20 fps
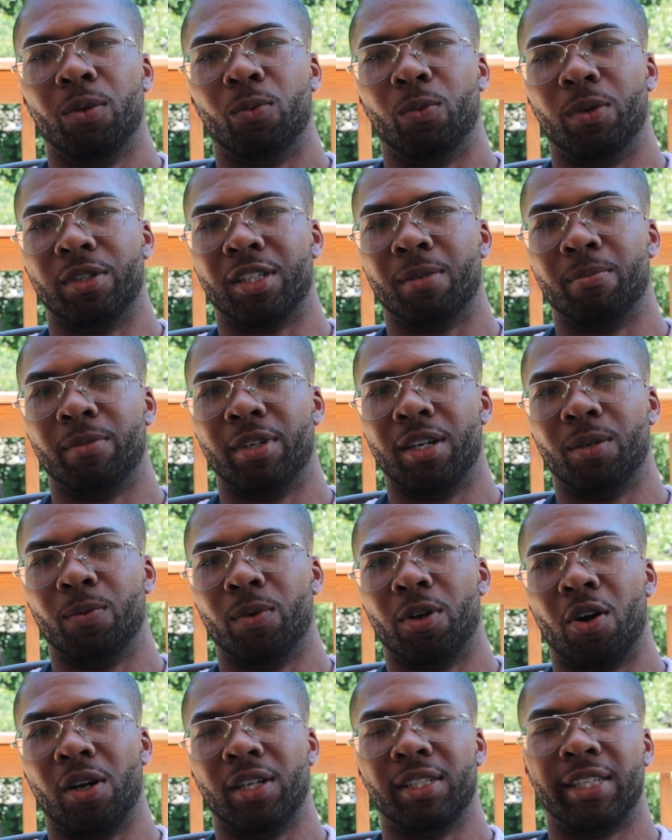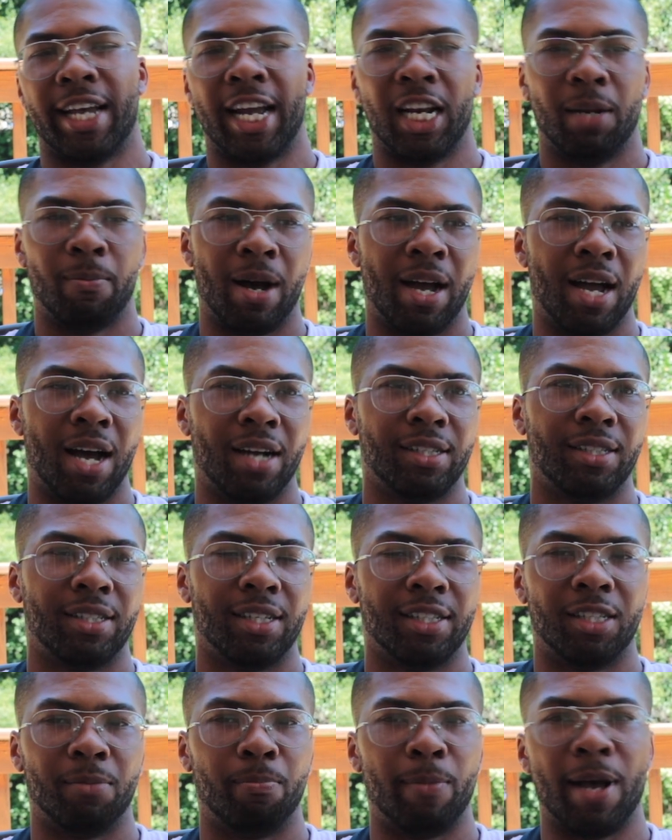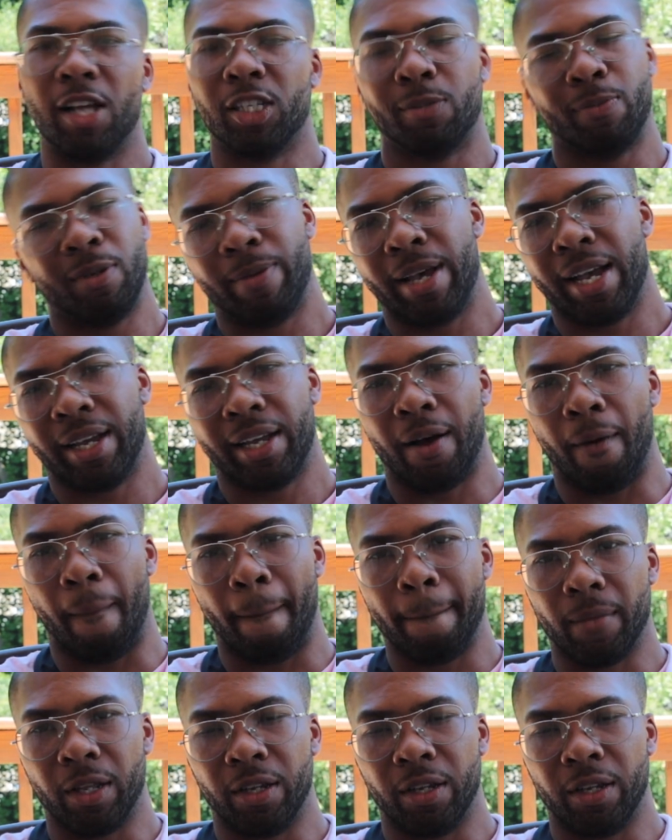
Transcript: once I'm done with all these antibiotics just to balance me back out,